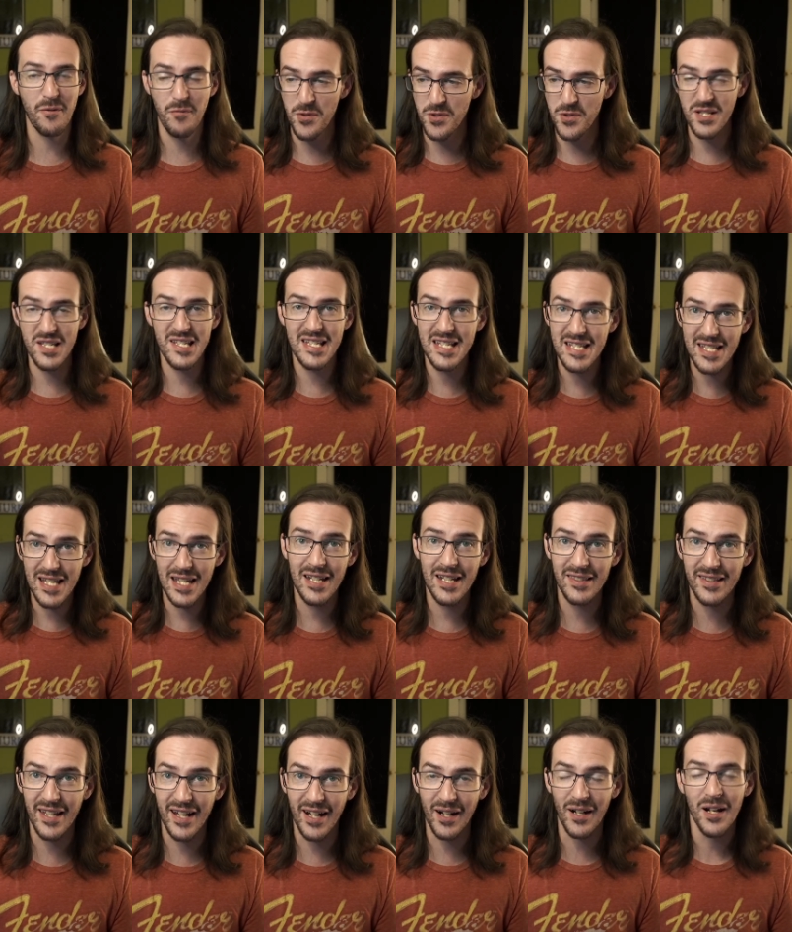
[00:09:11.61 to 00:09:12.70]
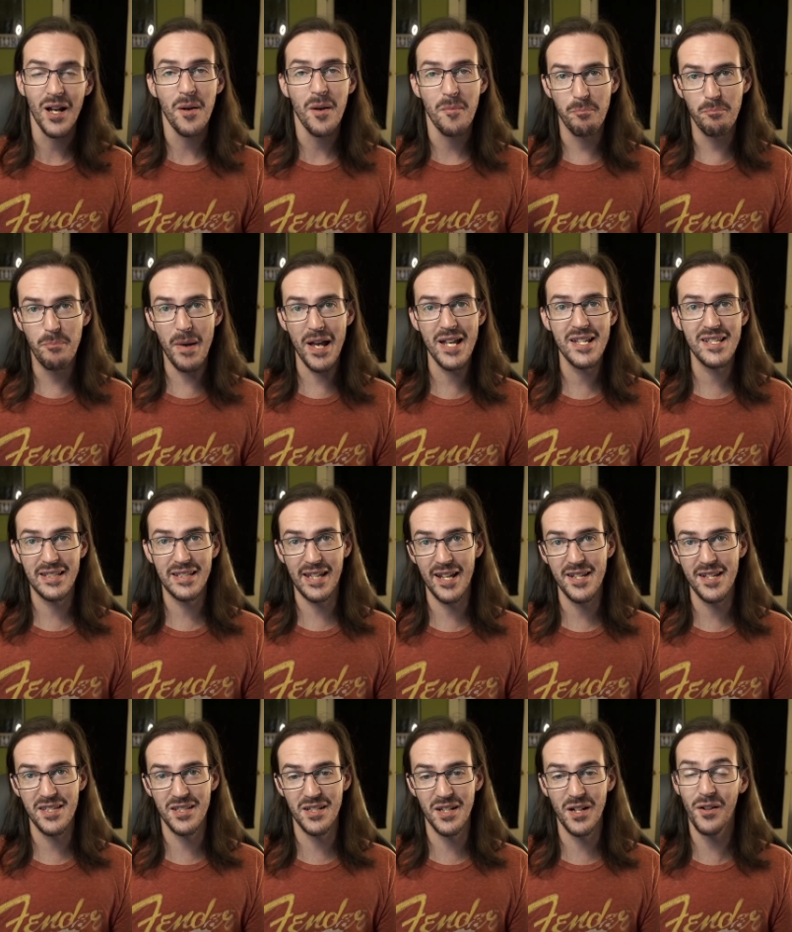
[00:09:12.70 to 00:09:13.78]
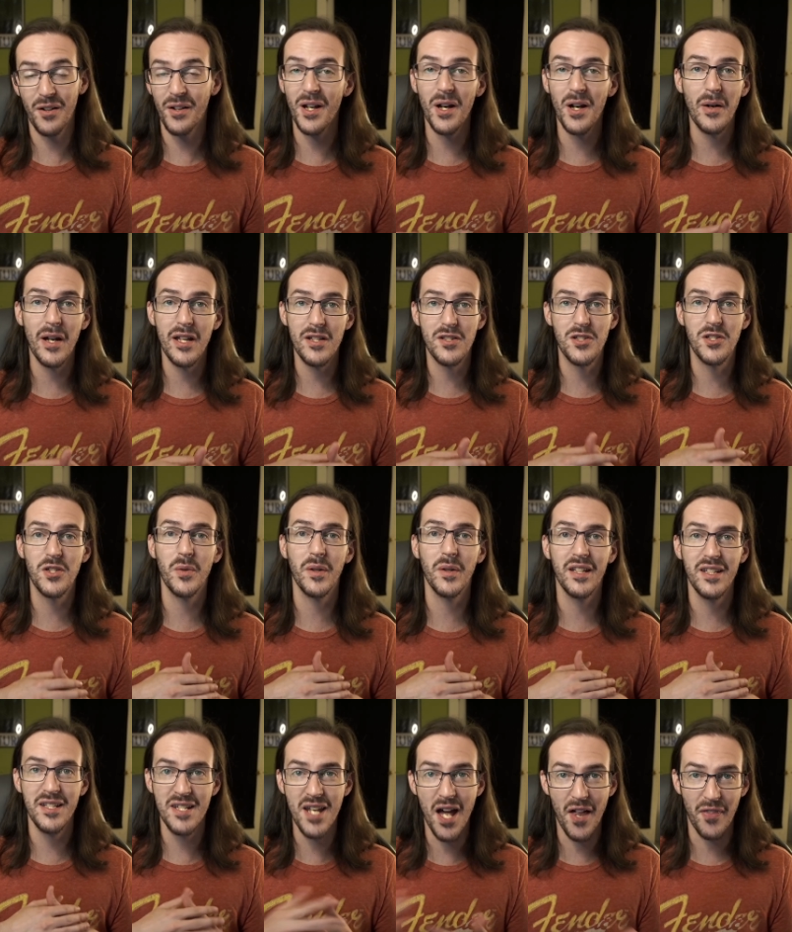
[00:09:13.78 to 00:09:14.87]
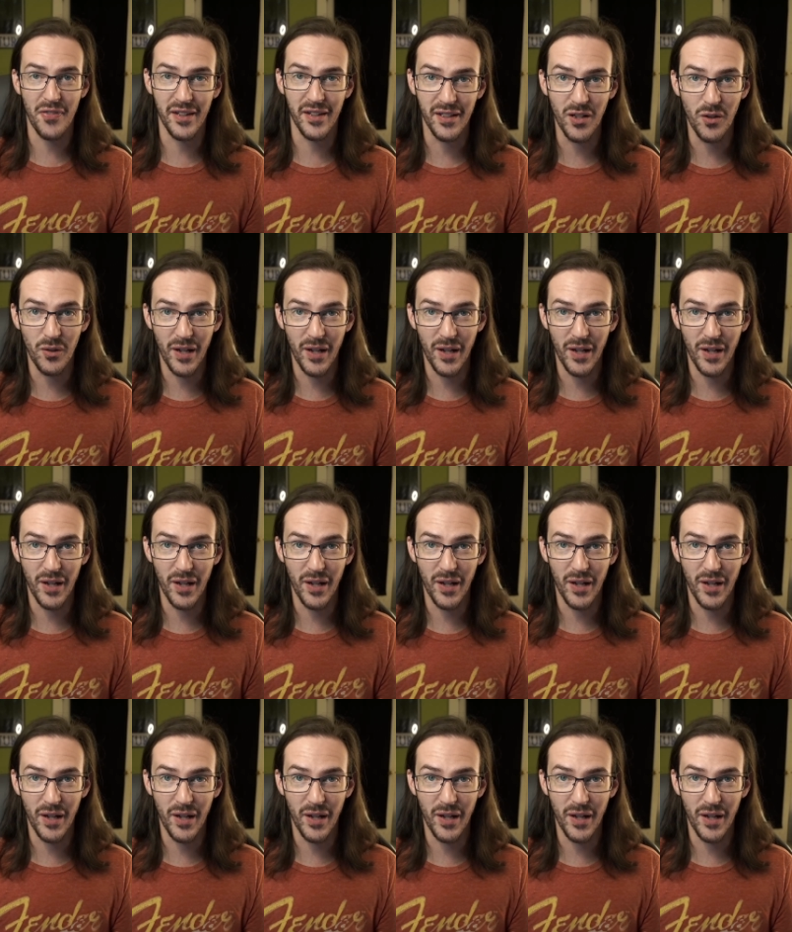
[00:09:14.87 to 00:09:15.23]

If it's just sitting there, best case scenario, it's doing nothing.